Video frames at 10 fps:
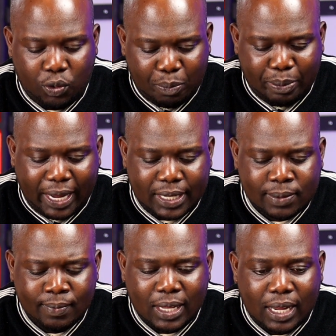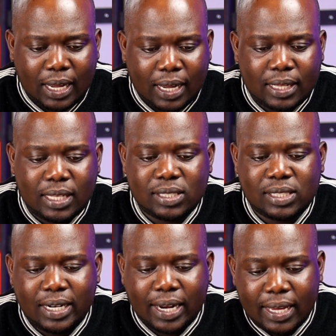the replies. There's
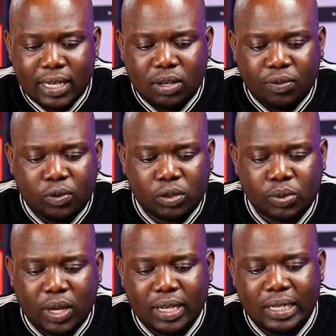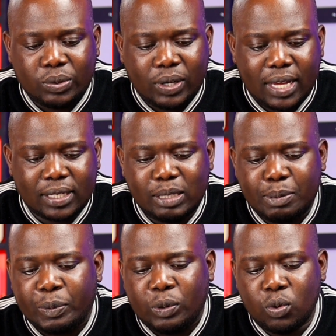the like, of course, where you get to
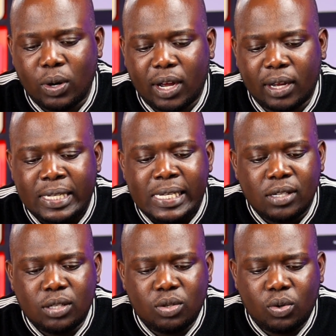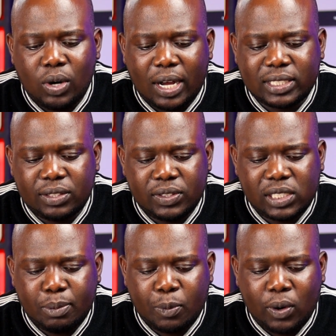see people who are
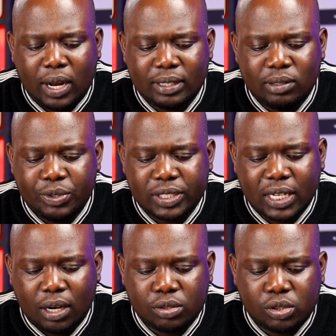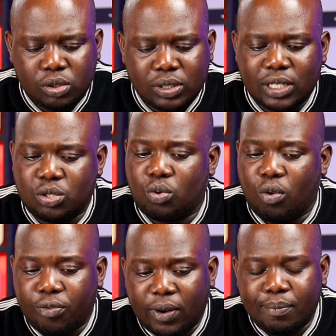activity, people who are reaching out to you. You get to
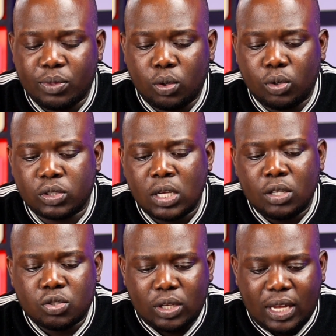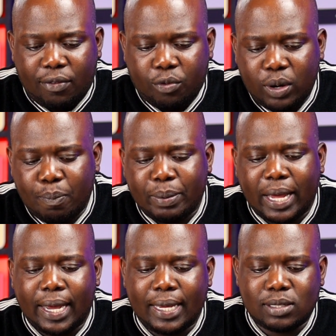confirm those. So you have
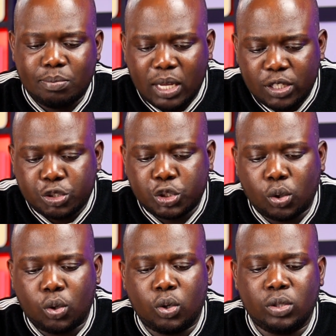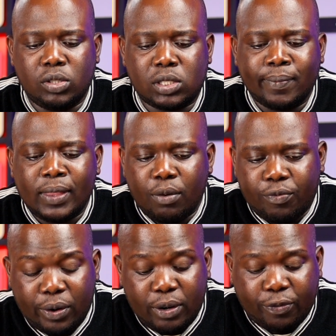replies, mentions,
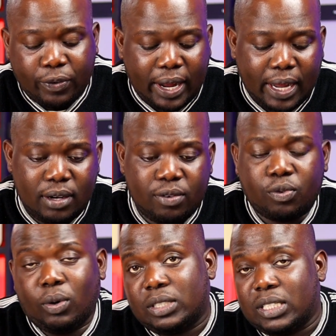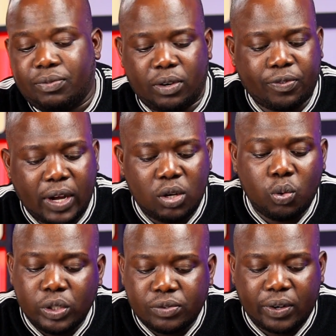verified. If you want to get verified,
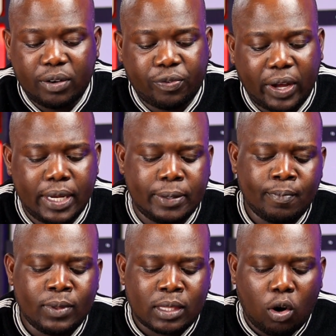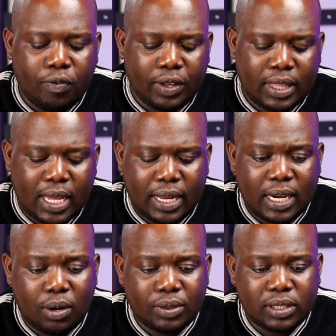who is verified over there.
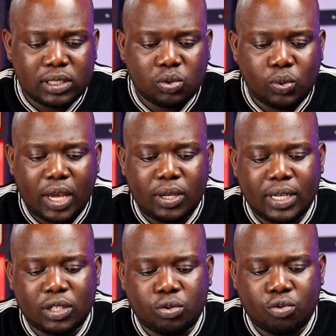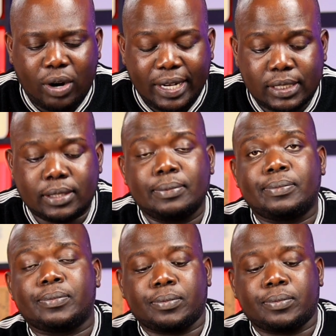Now, this is where you get to write.